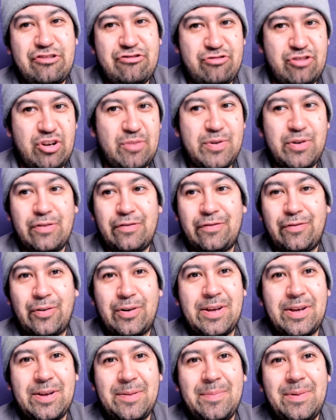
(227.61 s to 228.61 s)
tribute
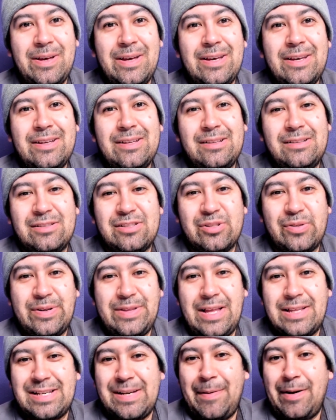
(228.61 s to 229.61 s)
for him
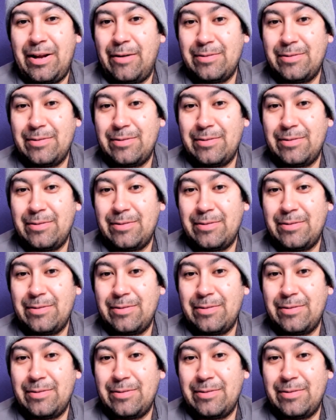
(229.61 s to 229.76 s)
during that timeout.